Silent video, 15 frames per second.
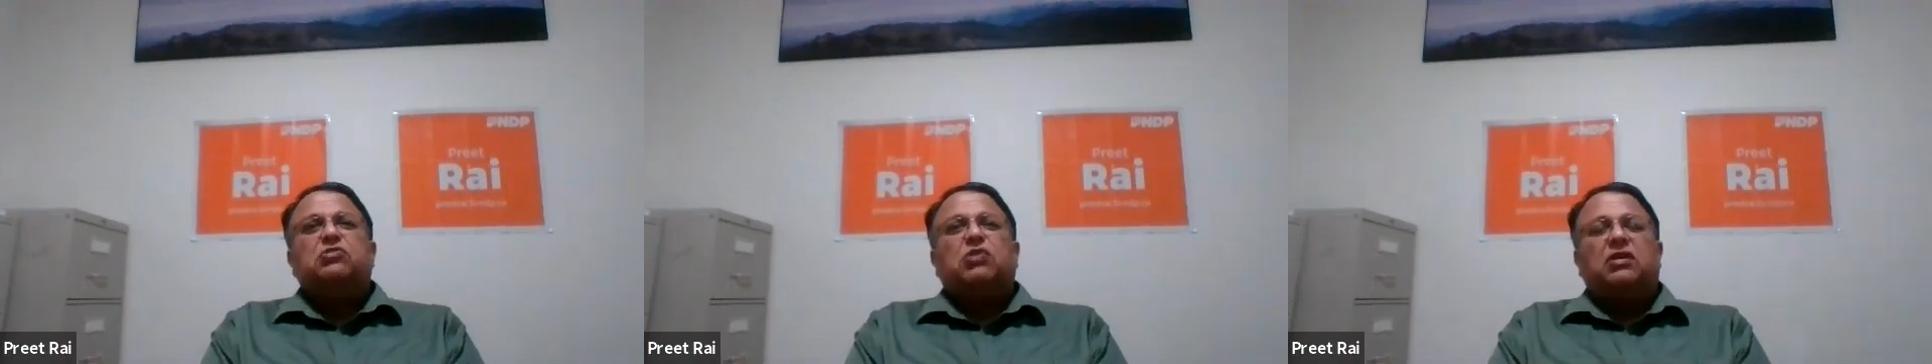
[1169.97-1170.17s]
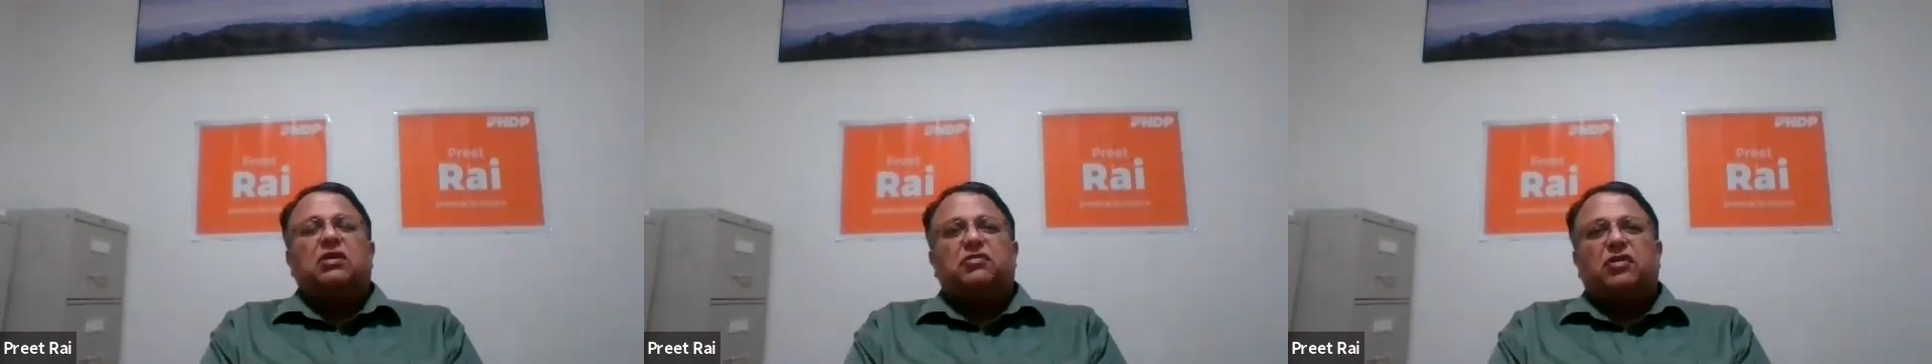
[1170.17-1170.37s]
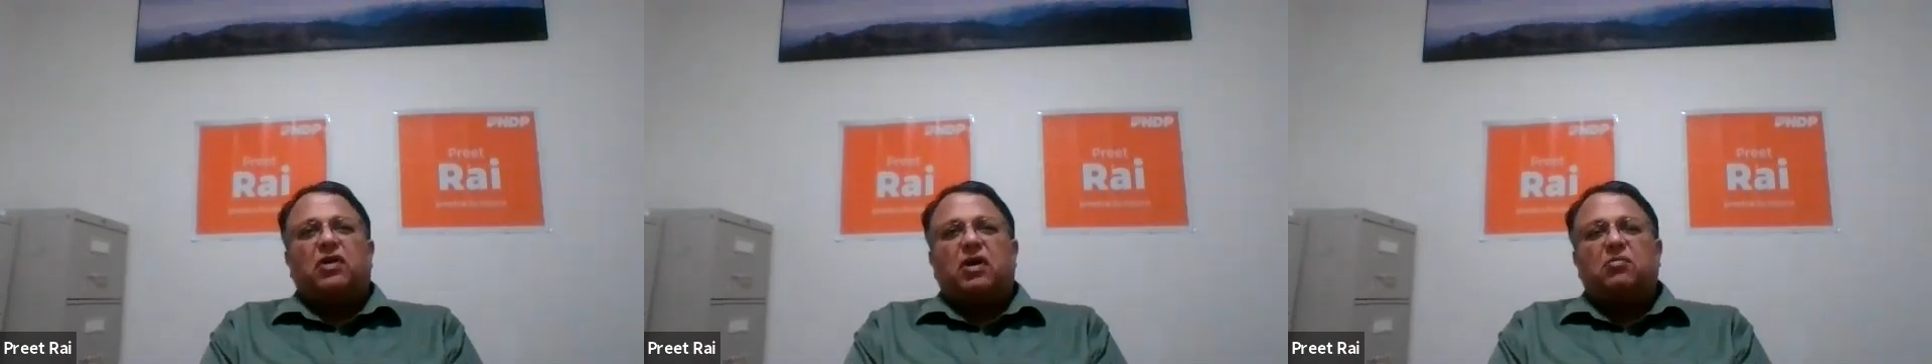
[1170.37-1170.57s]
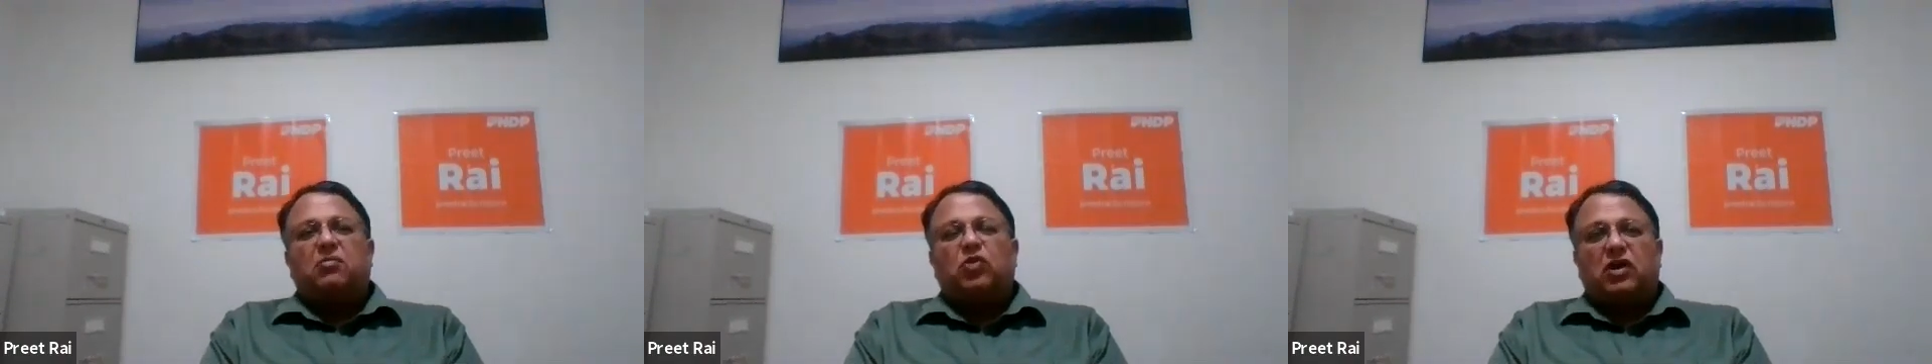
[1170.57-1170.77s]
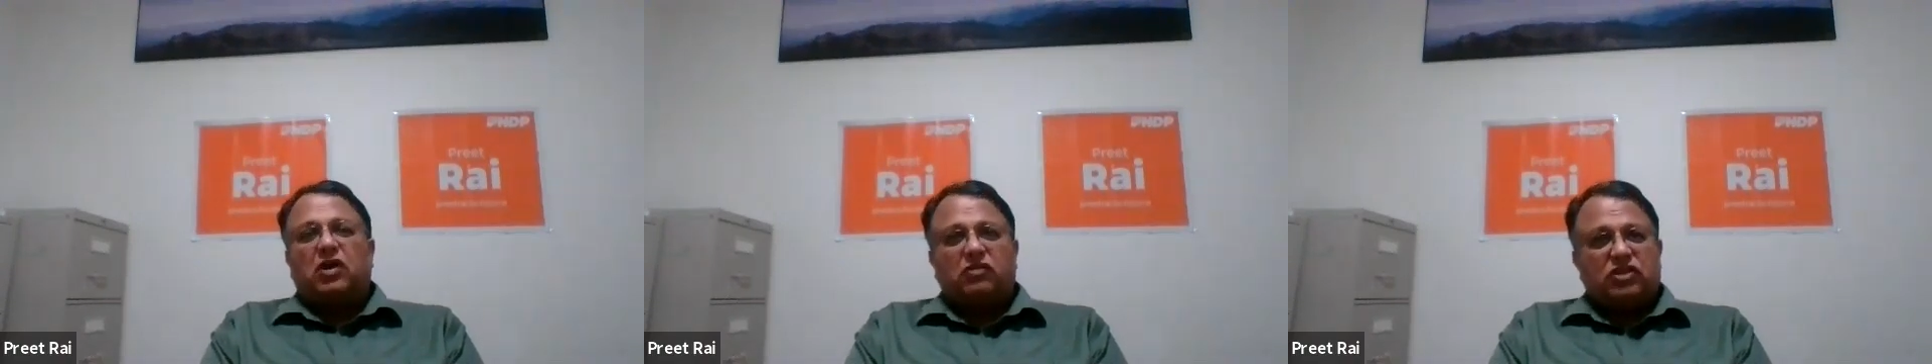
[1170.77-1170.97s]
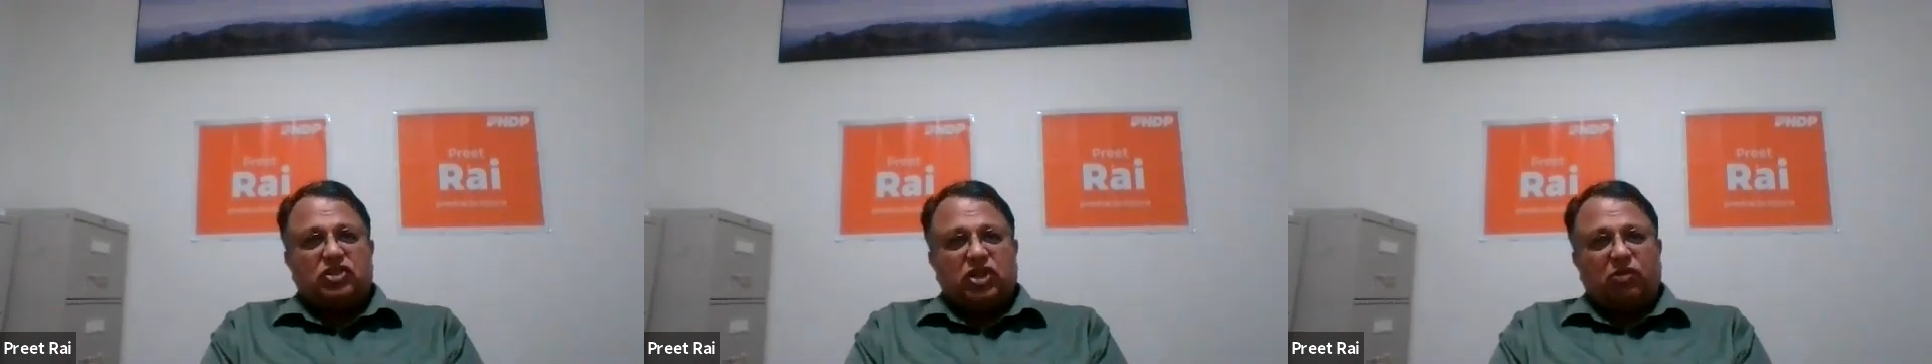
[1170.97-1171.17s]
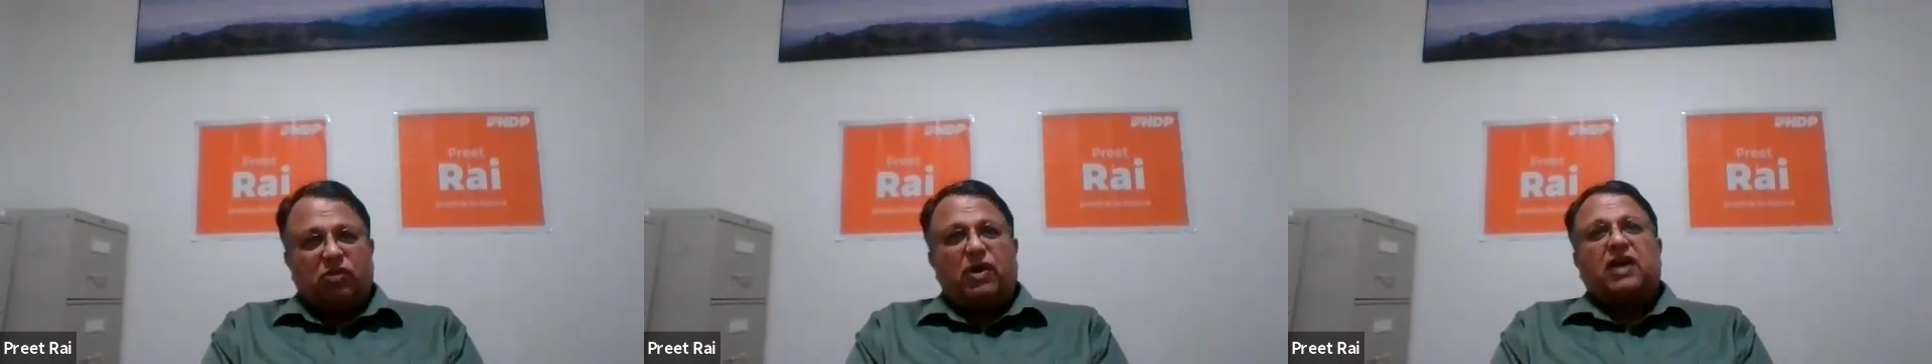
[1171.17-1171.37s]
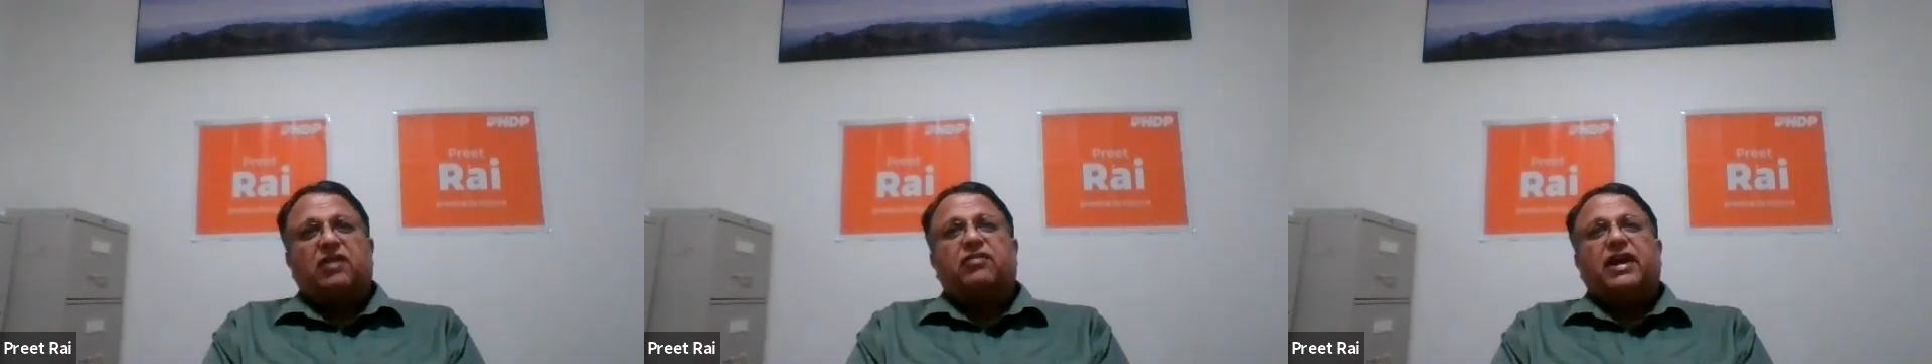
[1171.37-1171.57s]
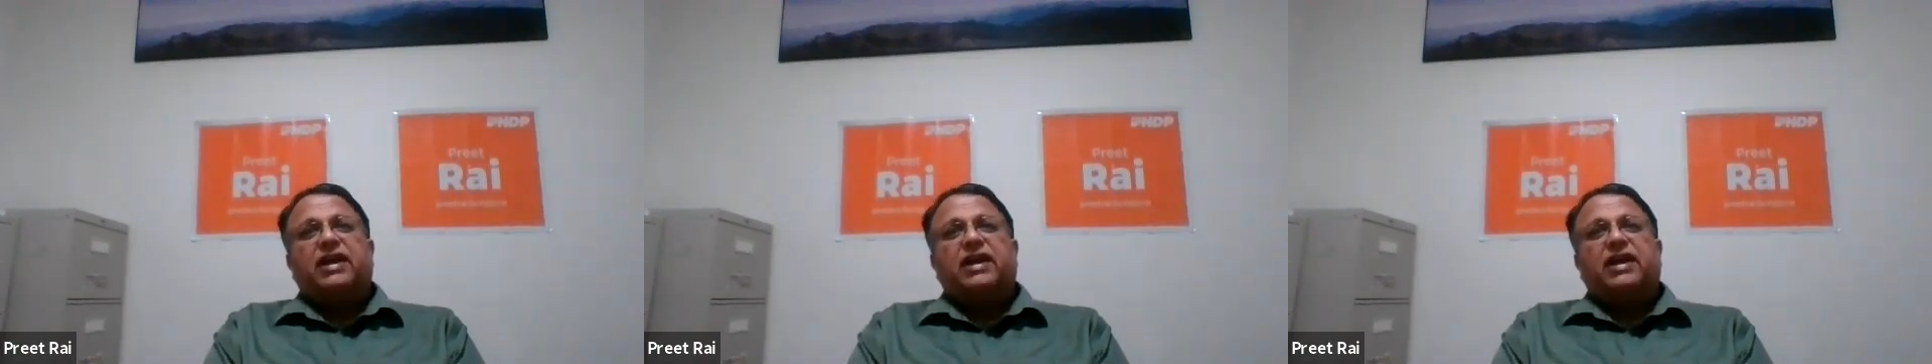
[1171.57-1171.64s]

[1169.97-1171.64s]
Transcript: one from Chilliwack,